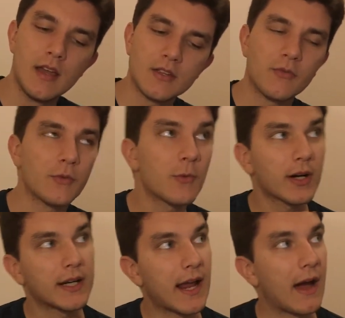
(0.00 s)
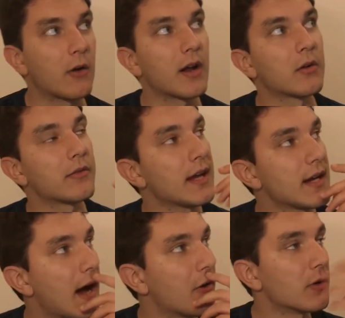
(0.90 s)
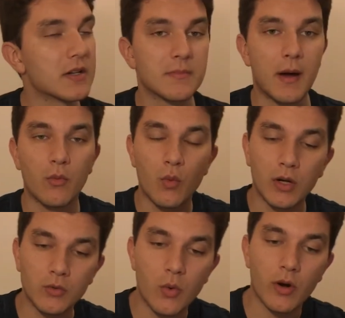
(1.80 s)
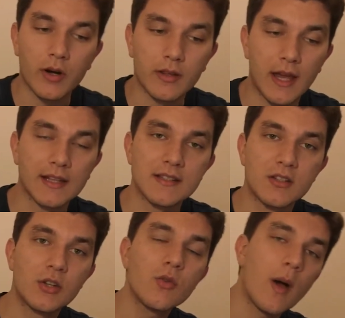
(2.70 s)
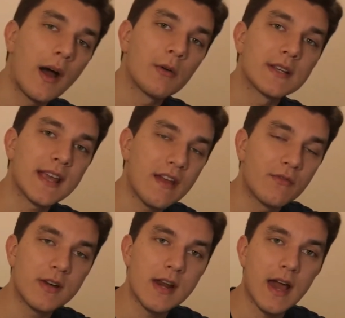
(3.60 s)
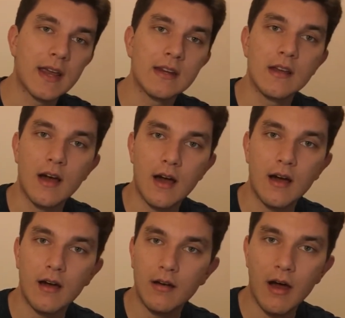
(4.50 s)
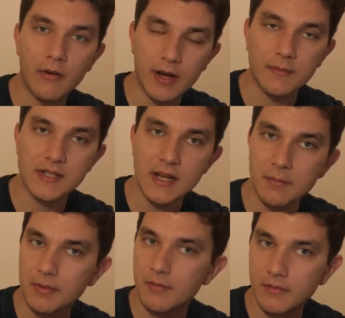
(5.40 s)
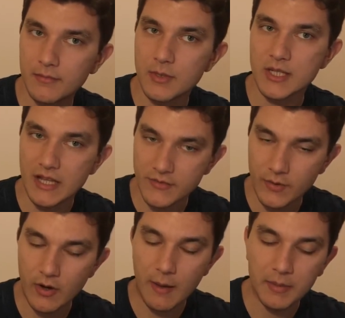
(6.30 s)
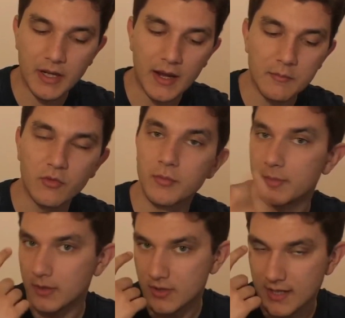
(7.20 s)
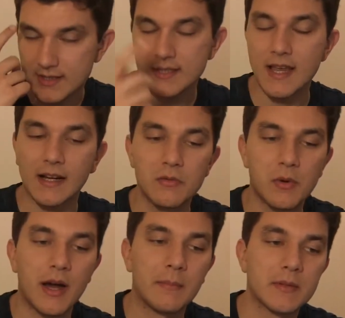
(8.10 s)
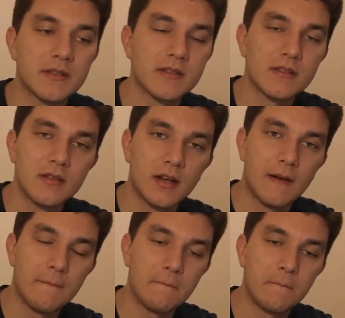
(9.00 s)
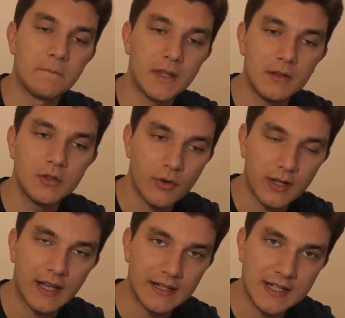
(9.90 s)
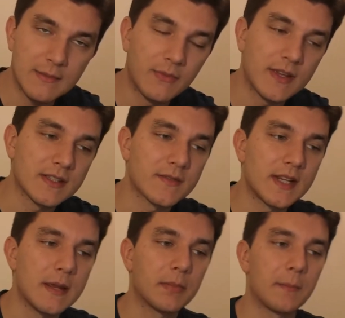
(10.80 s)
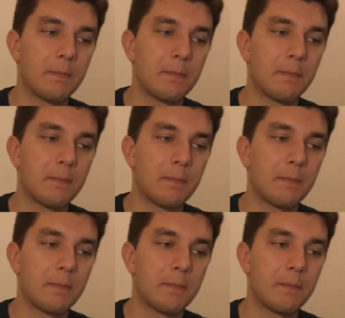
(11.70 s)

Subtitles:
So if you work it out of 8 hours, about 1/4, that's 2 hours every night REM sleep, which stands for rapid eye movement, because that's exactly what happens during that deep phase of sleep.